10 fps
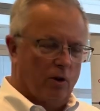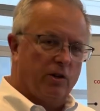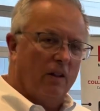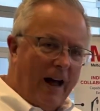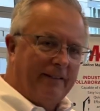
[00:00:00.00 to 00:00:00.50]
So there's
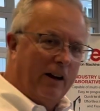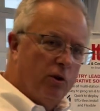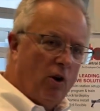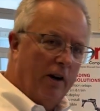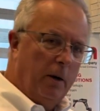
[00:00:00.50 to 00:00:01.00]
a lot that
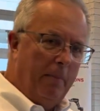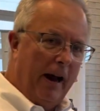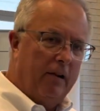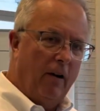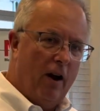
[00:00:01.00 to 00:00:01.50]
goes on in the
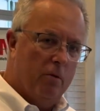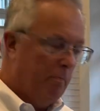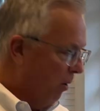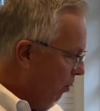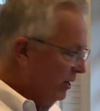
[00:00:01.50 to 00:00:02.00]
background,
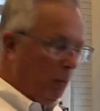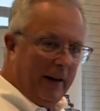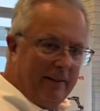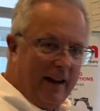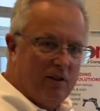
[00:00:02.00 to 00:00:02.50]
but once we
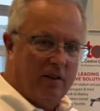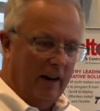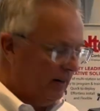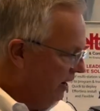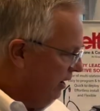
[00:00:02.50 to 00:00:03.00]
get that
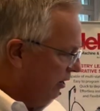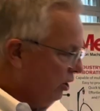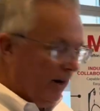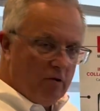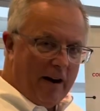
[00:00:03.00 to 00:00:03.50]
set,
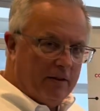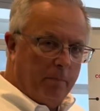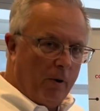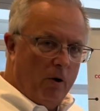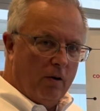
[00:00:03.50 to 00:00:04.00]
you can write the
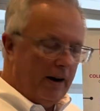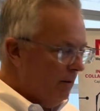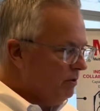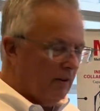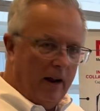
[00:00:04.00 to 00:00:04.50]

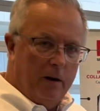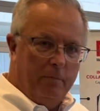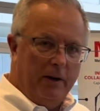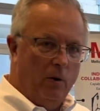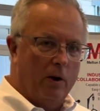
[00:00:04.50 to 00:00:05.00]
programs and
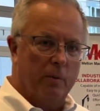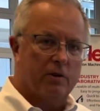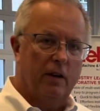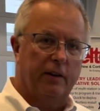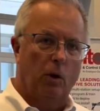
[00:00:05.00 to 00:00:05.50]
be doing almost
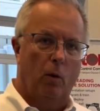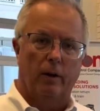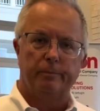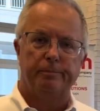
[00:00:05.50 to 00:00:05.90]
anything you want.